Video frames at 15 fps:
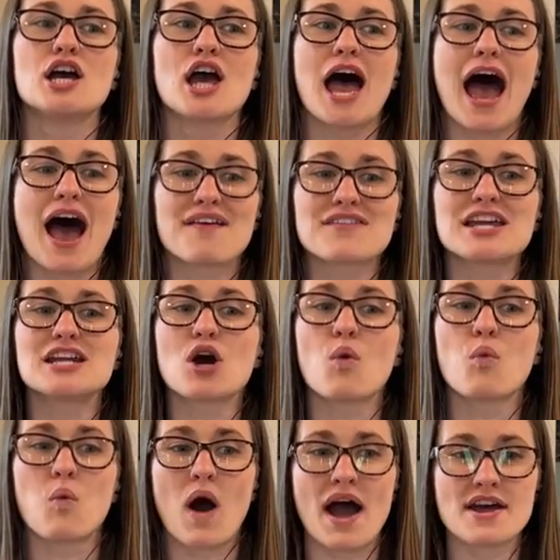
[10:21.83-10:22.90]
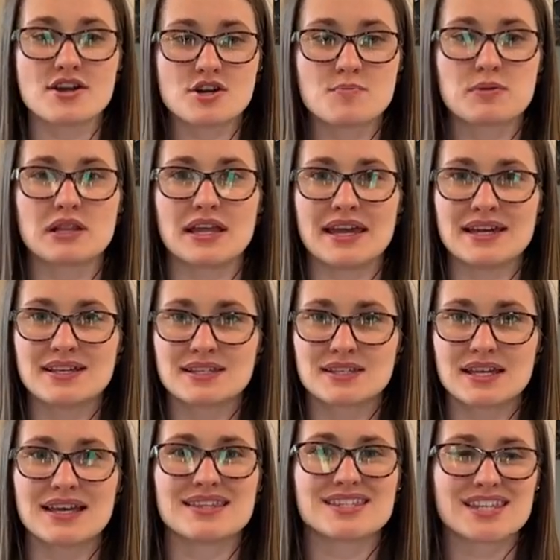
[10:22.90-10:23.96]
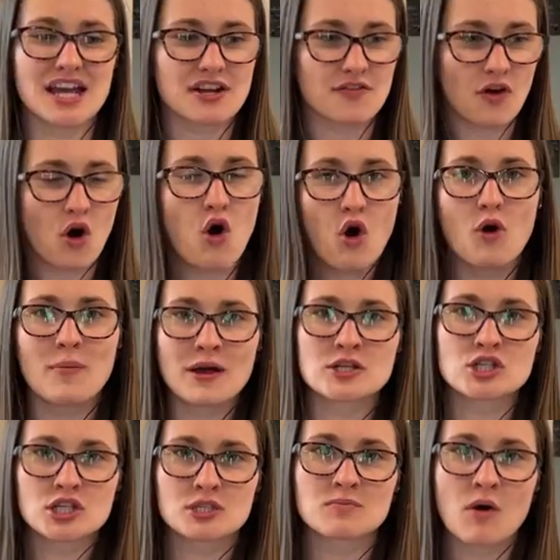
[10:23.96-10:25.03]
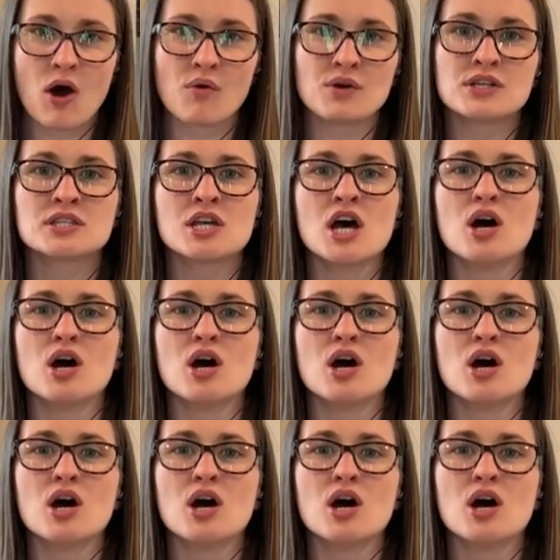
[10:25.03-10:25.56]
having wider planks instead of a whole bunch of small ones